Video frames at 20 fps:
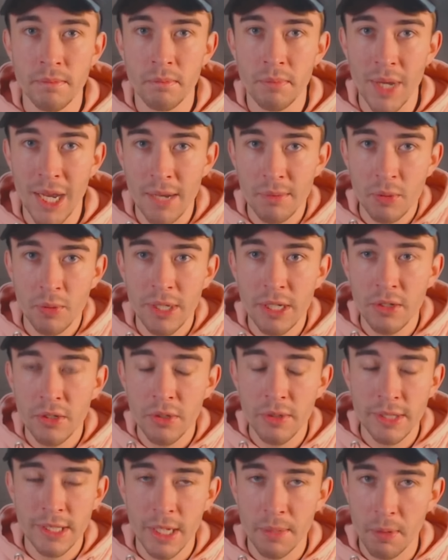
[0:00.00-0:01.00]
Perhaps we can
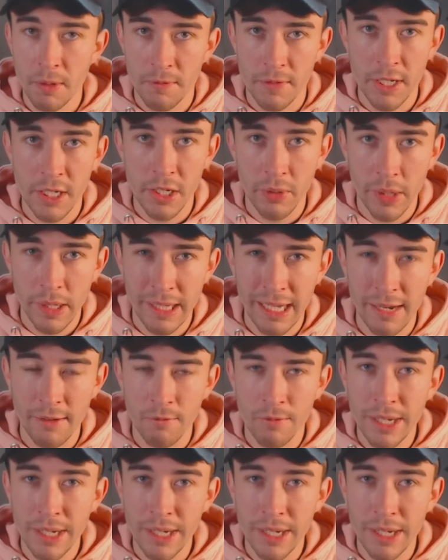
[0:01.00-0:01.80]
do a separate video on that,